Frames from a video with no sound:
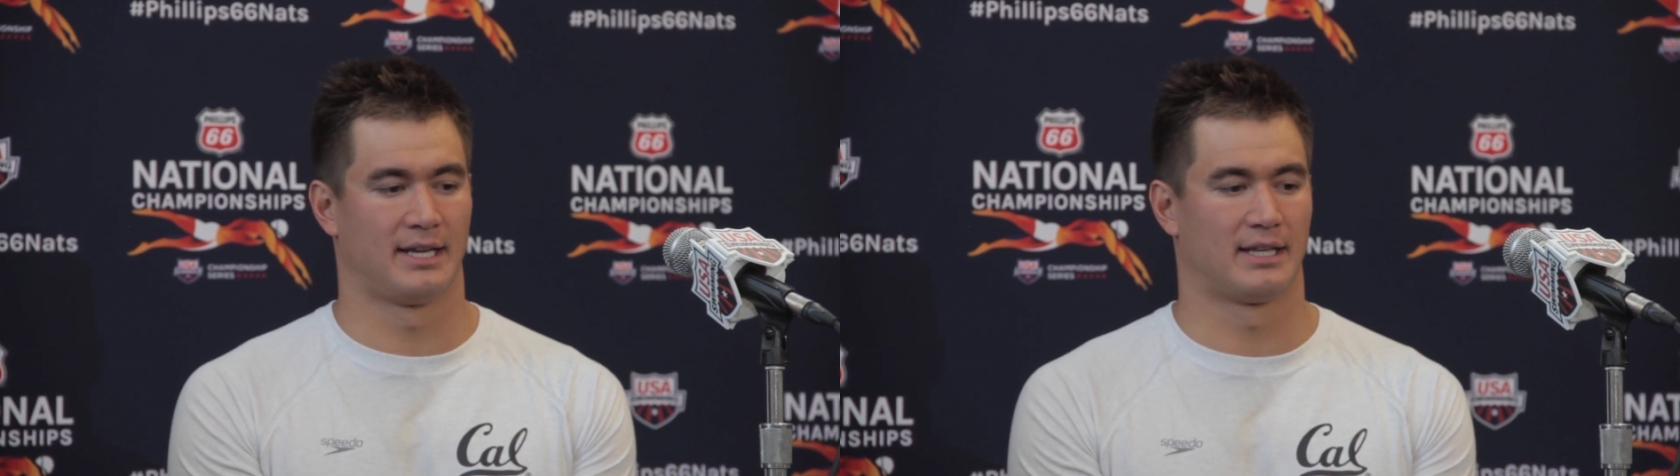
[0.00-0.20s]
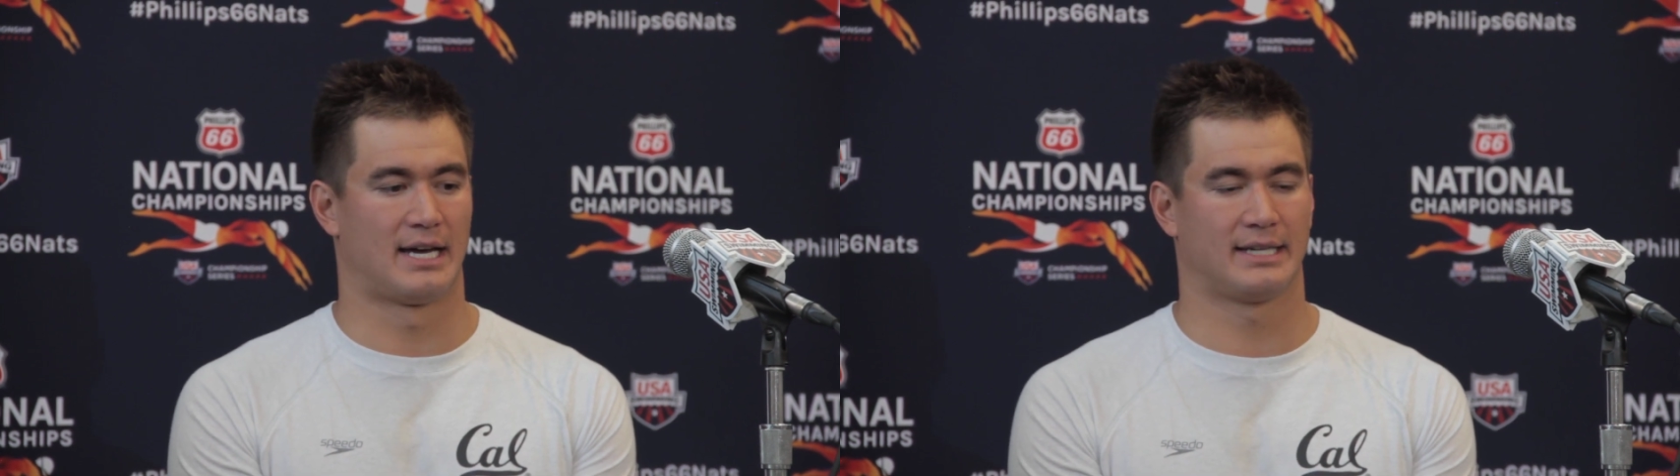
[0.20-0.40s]

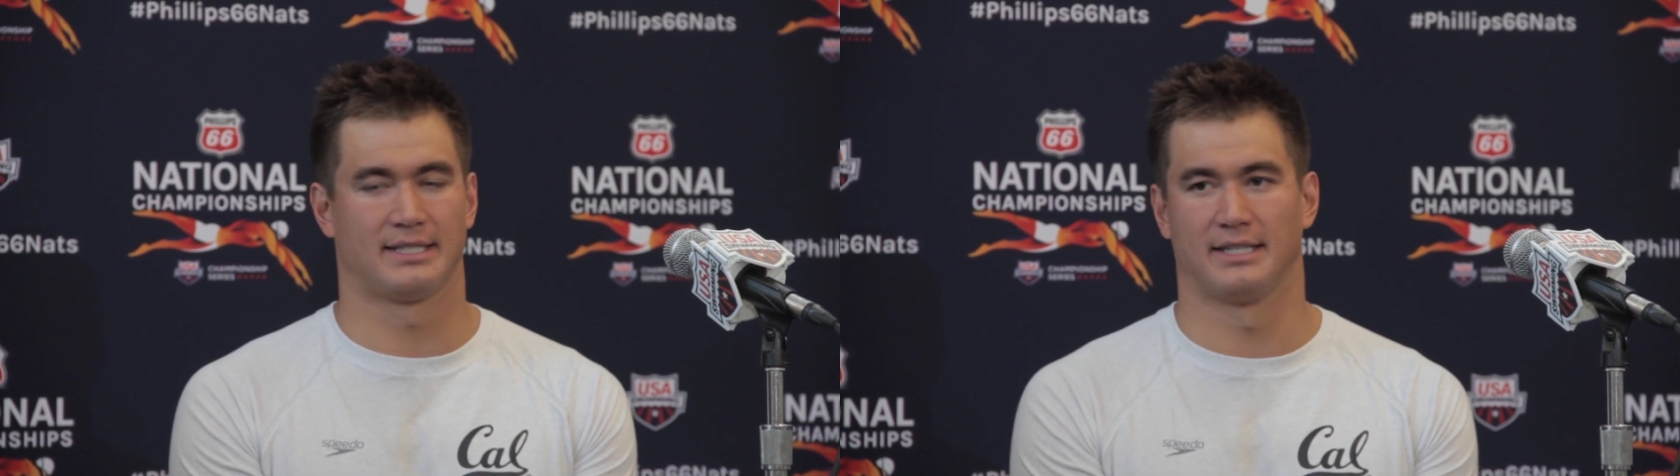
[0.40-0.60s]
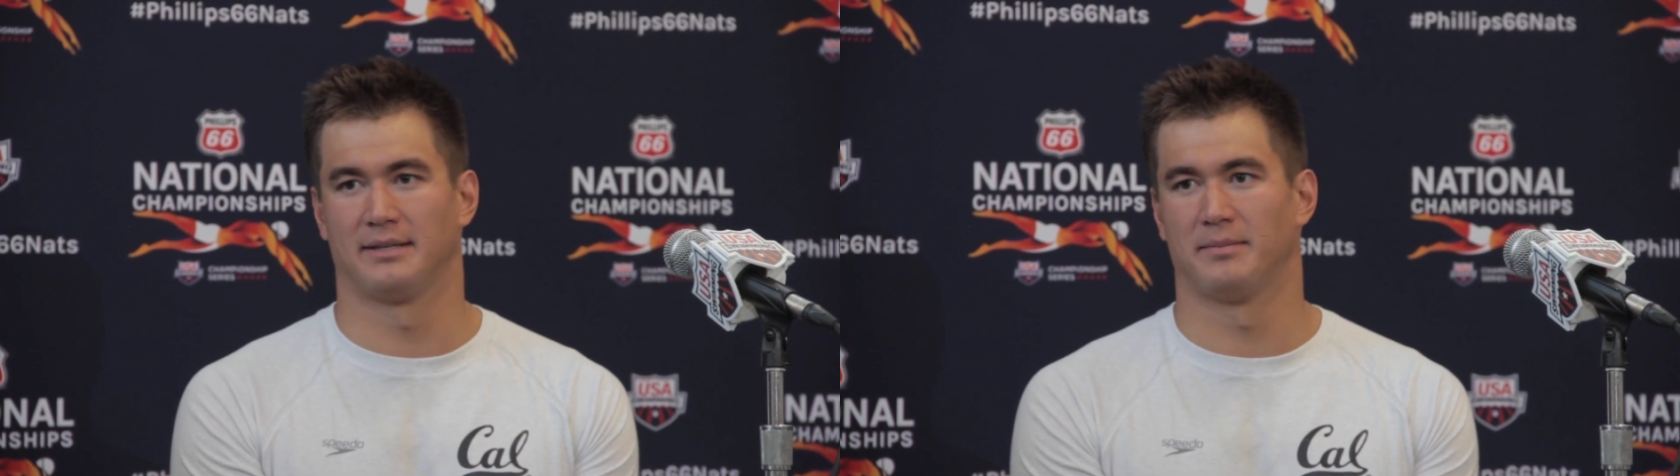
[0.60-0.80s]
and Lochte
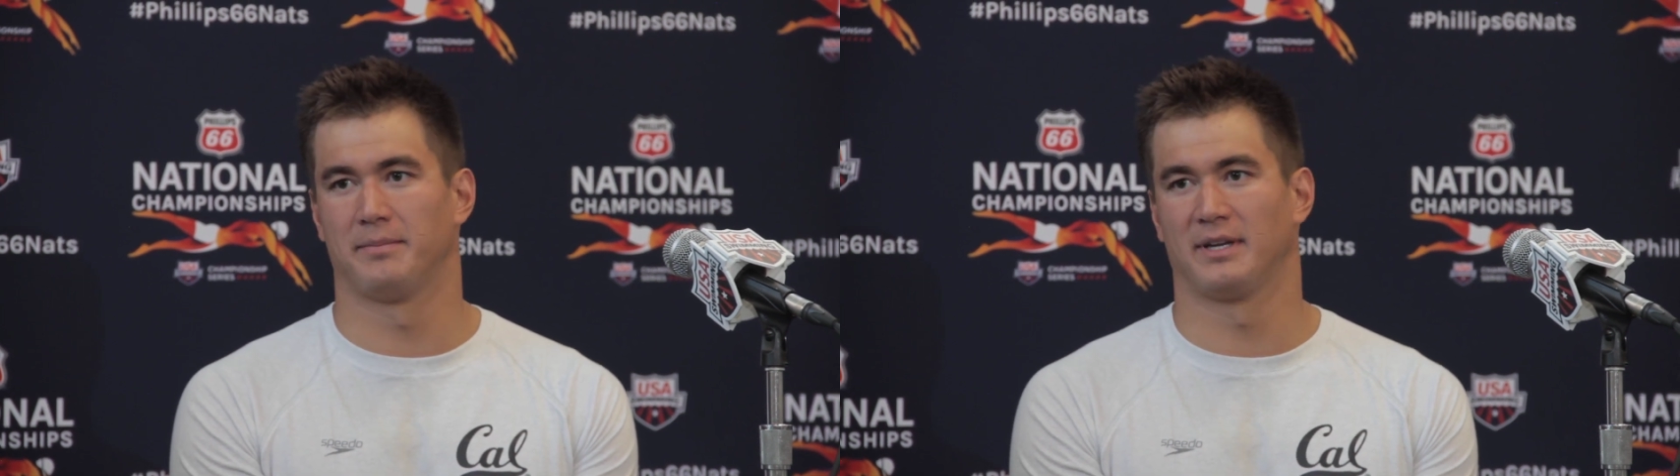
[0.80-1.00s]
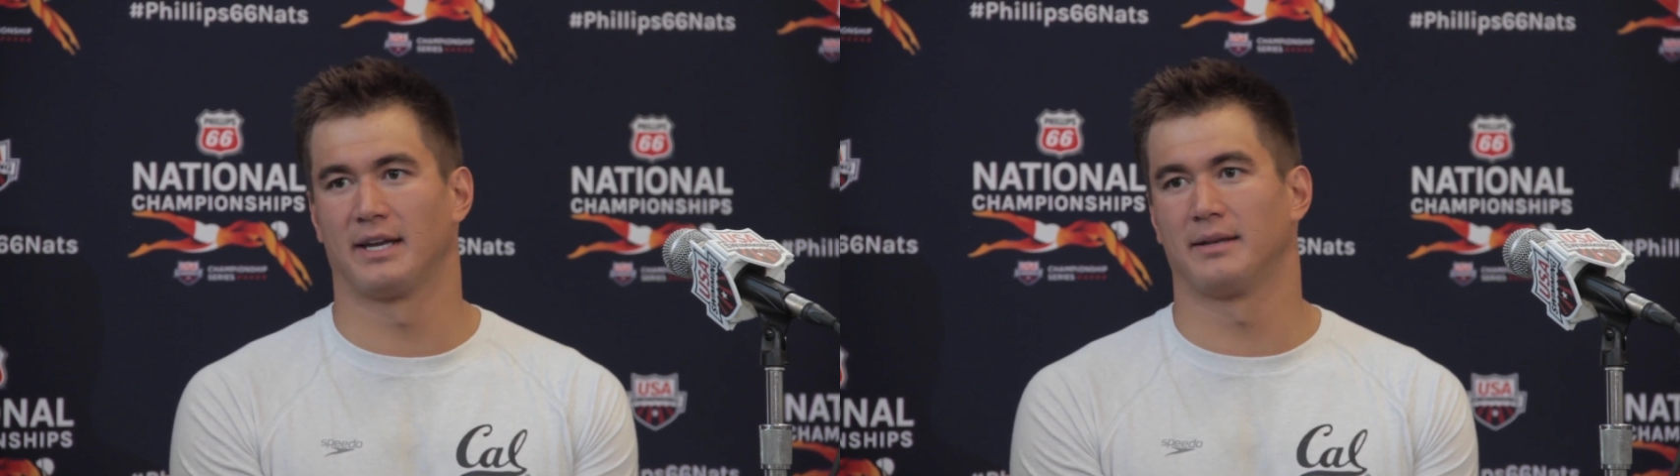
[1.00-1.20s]
and
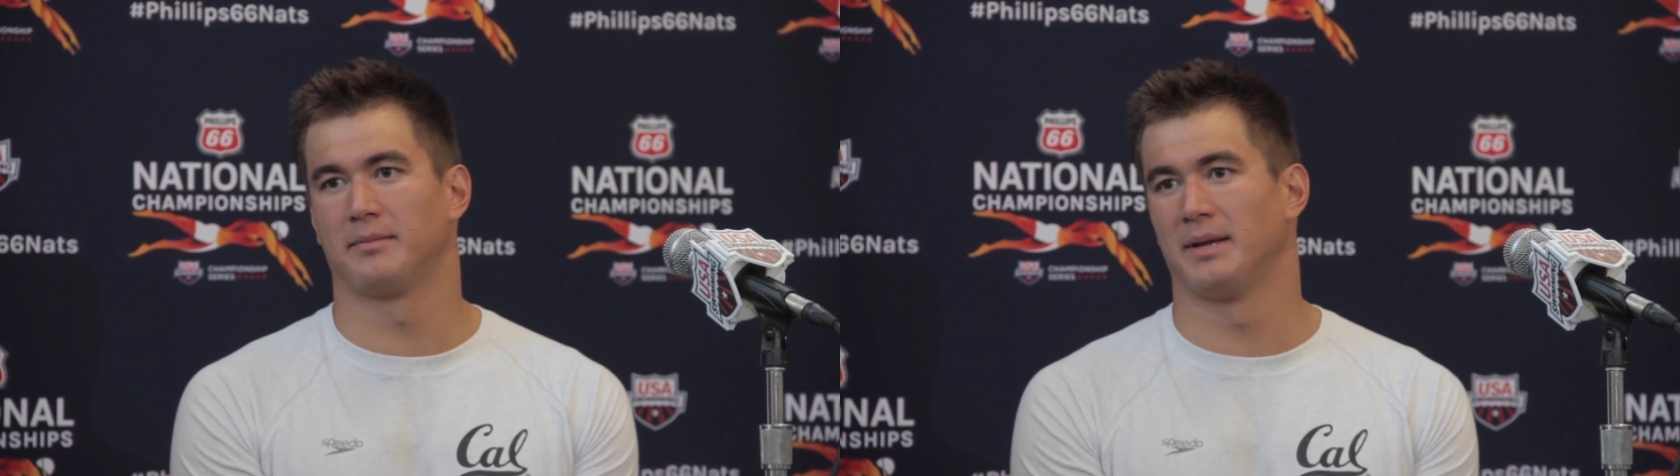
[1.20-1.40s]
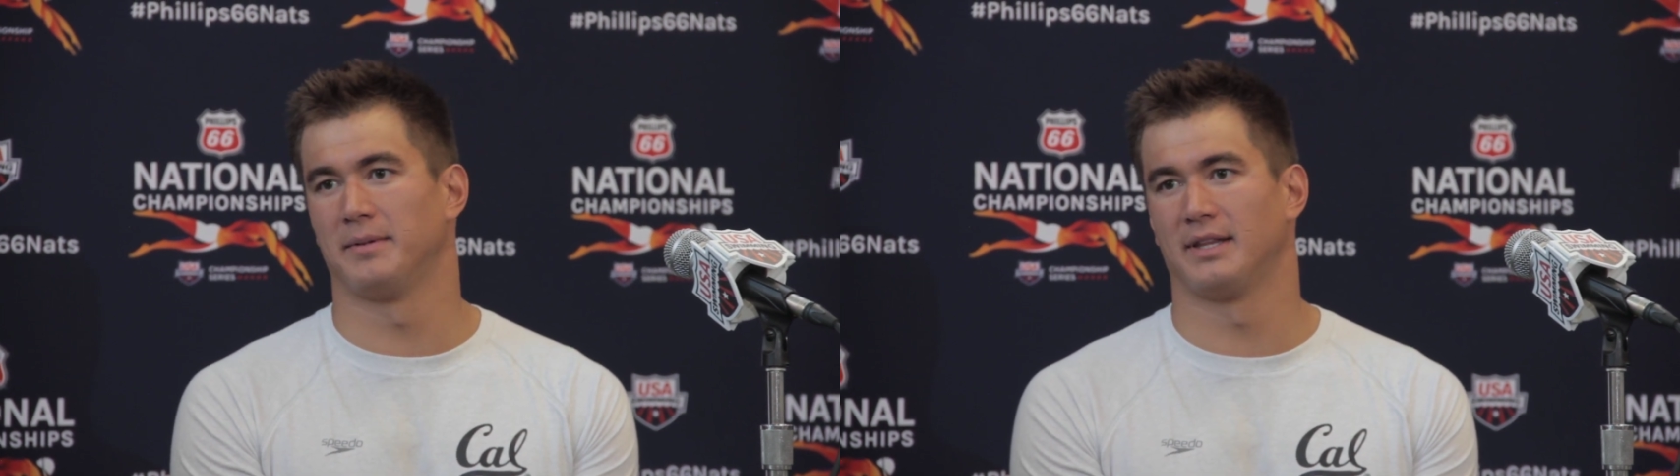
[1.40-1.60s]
maybe
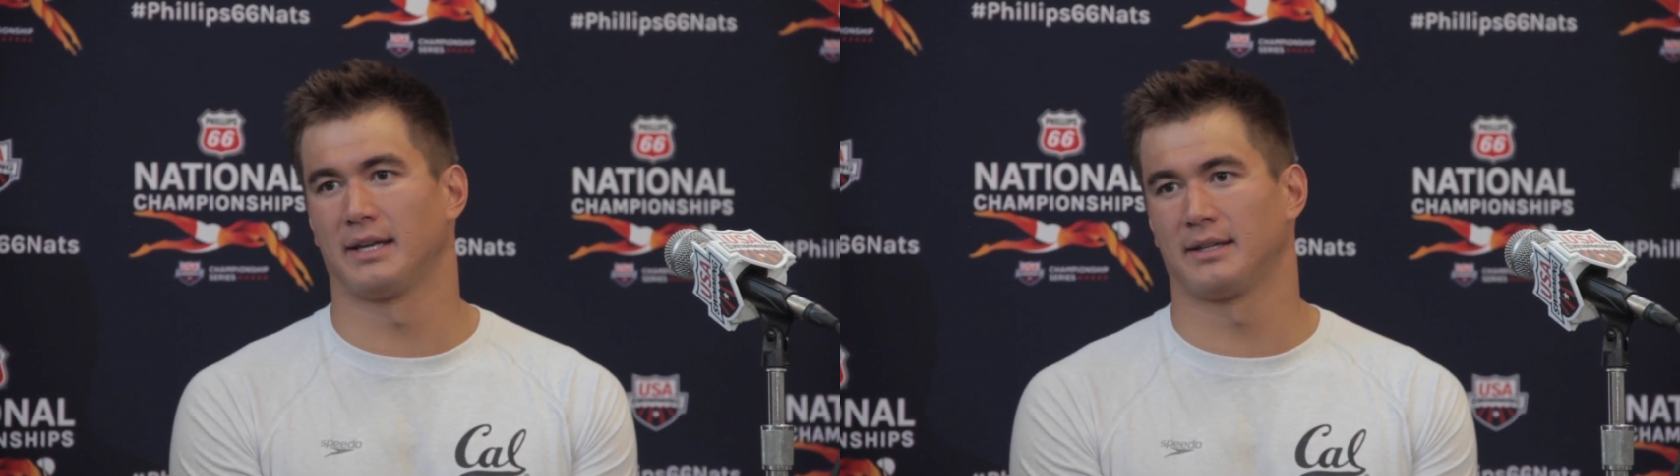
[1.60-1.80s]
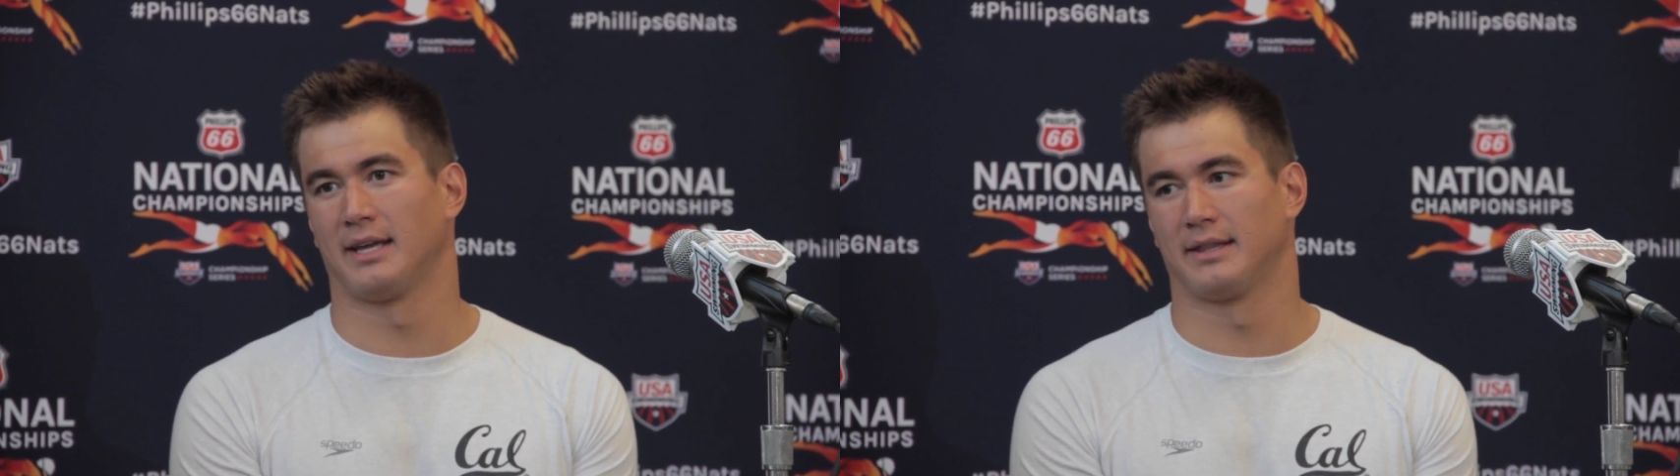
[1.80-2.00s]
get maybe
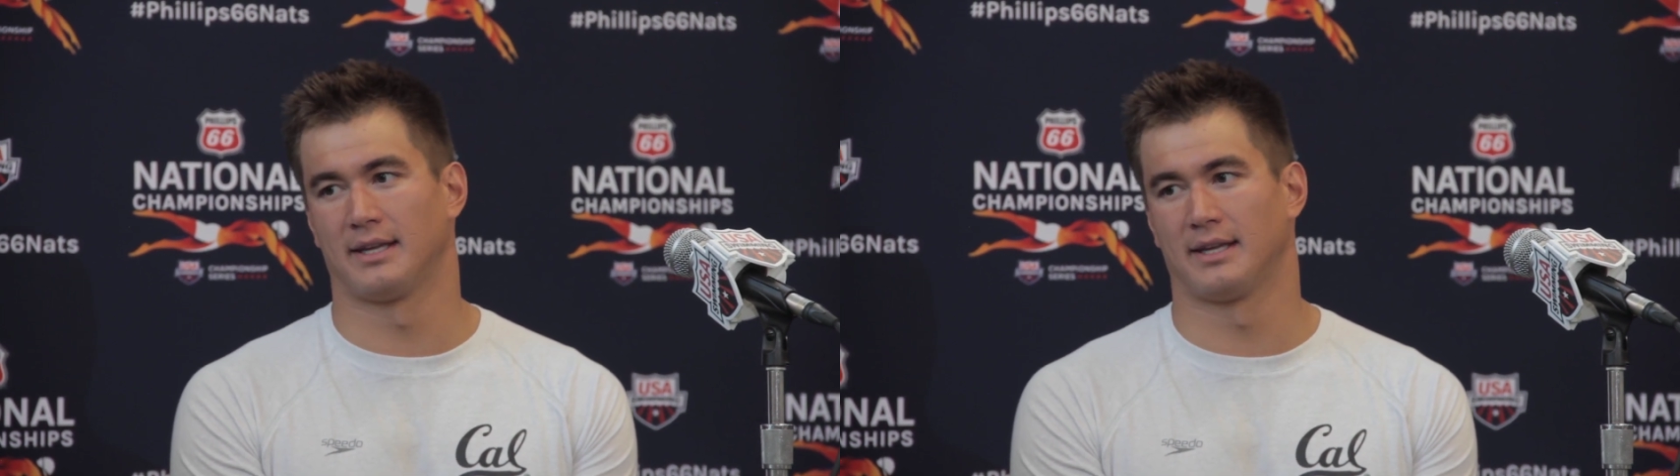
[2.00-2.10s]
they get